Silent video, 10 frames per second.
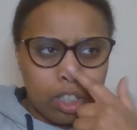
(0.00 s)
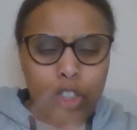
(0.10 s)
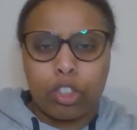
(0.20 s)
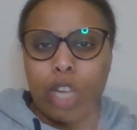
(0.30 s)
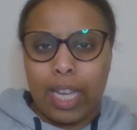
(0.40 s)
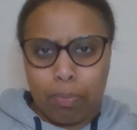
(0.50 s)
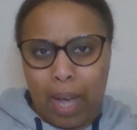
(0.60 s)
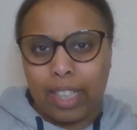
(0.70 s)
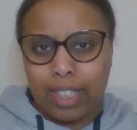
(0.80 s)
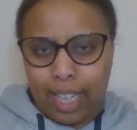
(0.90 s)
to head
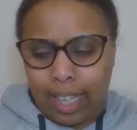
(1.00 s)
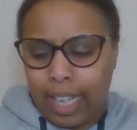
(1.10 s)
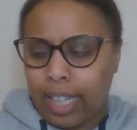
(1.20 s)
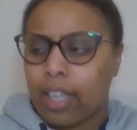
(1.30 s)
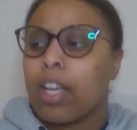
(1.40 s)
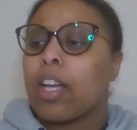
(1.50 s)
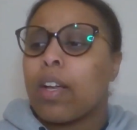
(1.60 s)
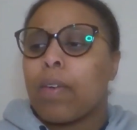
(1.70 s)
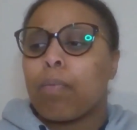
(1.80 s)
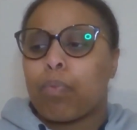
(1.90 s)
back to LA,
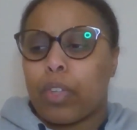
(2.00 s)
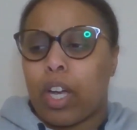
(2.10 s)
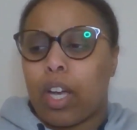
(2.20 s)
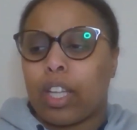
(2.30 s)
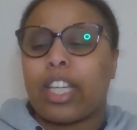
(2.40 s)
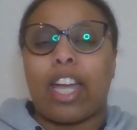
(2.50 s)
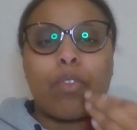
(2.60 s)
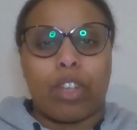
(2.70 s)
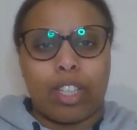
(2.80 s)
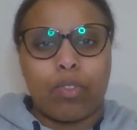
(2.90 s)
Kate
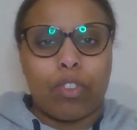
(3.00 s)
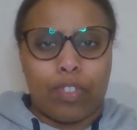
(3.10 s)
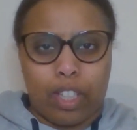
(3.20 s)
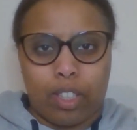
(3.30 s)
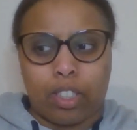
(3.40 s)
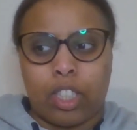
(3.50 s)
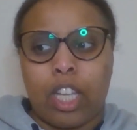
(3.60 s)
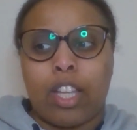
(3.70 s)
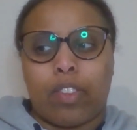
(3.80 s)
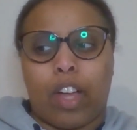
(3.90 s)
had revealed
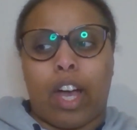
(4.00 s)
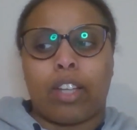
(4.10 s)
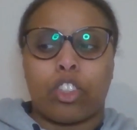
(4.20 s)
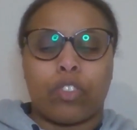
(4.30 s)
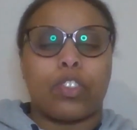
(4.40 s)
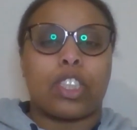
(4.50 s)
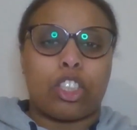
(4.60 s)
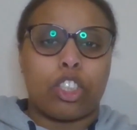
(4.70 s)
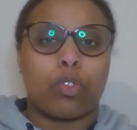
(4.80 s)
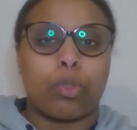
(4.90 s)
that she feels that
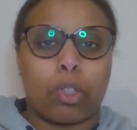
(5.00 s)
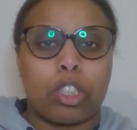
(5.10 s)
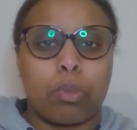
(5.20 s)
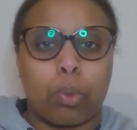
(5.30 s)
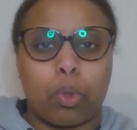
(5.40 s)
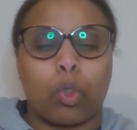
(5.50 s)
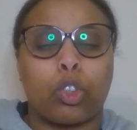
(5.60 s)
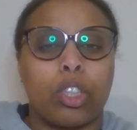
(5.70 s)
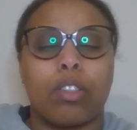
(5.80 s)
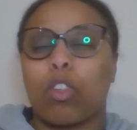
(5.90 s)
she's responsible, or
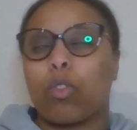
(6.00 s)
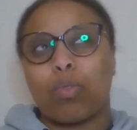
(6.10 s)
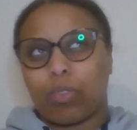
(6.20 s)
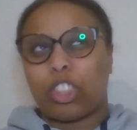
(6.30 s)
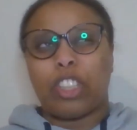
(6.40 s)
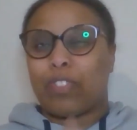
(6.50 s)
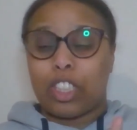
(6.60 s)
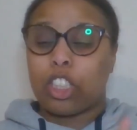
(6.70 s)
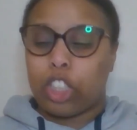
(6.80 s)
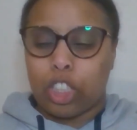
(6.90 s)
she, not she
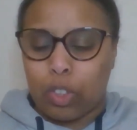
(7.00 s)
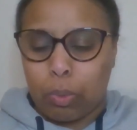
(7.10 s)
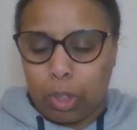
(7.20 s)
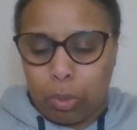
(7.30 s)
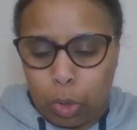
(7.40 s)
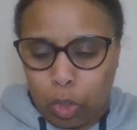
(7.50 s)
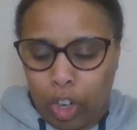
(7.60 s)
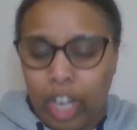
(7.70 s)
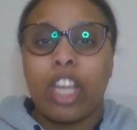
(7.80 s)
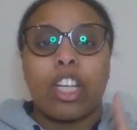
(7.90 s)
feels she's responsible,
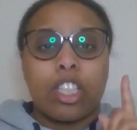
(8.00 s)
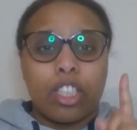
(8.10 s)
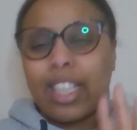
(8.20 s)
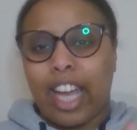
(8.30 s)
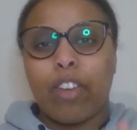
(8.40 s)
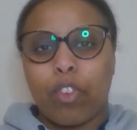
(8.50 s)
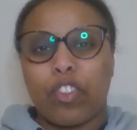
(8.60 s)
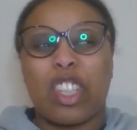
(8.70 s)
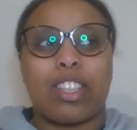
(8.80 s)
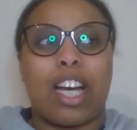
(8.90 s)
sorry, Kate
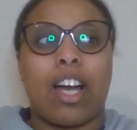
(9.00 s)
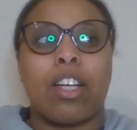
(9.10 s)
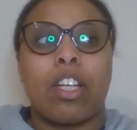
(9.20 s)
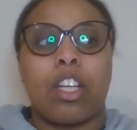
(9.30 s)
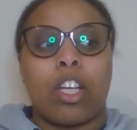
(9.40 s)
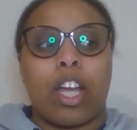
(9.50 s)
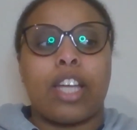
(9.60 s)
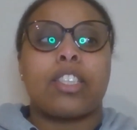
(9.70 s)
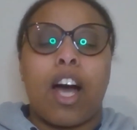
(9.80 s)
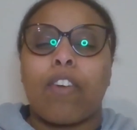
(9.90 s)
revealed that
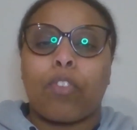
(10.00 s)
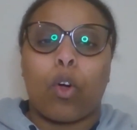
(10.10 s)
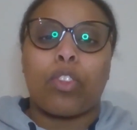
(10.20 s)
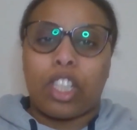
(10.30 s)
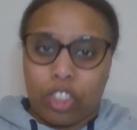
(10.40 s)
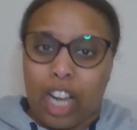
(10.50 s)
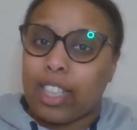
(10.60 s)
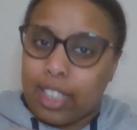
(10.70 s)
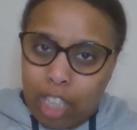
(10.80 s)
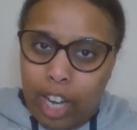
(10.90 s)
it's her fault that Jack
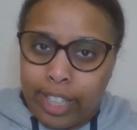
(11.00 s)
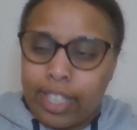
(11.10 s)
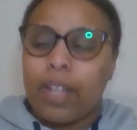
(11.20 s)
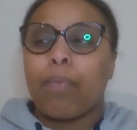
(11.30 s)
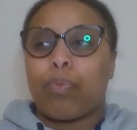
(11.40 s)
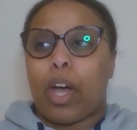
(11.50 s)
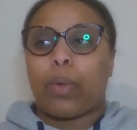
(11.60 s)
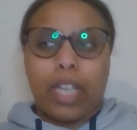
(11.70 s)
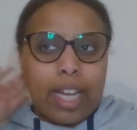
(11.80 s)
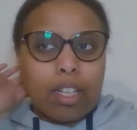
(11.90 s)
had died. Now,
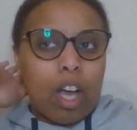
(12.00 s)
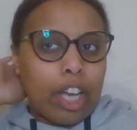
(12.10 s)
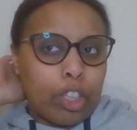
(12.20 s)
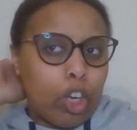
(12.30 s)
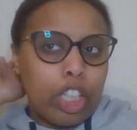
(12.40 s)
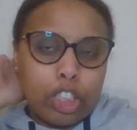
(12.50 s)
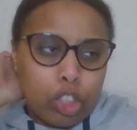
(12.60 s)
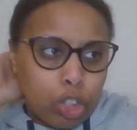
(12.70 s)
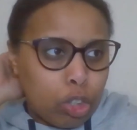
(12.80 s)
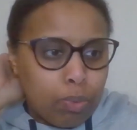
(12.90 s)
again, I could only
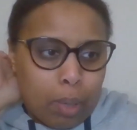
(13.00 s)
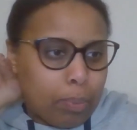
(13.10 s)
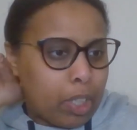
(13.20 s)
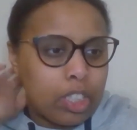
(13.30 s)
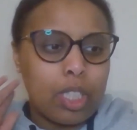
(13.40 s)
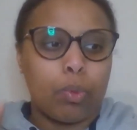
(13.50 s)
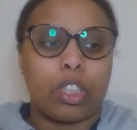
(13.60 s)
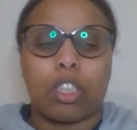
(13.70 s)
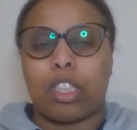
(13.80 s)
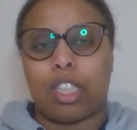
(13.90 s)
assume that because he was
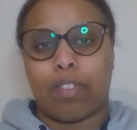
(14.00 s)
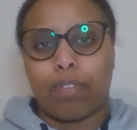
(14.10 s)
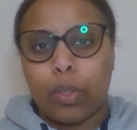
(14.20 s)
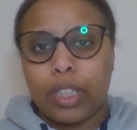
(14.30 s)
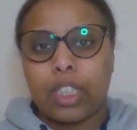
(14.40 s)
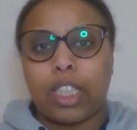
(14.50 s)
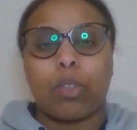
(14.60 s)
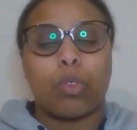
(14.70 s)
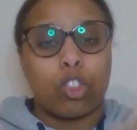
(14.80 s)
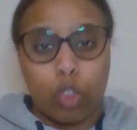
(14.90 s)
under the influence and he
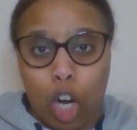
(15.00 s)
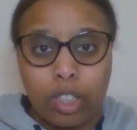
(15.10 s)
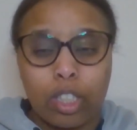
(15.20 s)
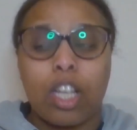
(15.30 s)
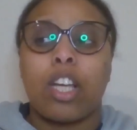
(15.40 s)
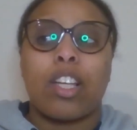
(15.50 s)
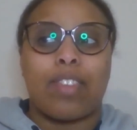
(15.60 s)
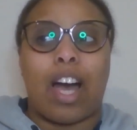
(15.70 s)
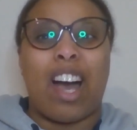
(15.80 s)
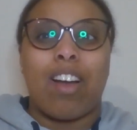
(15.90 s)
was drunk, that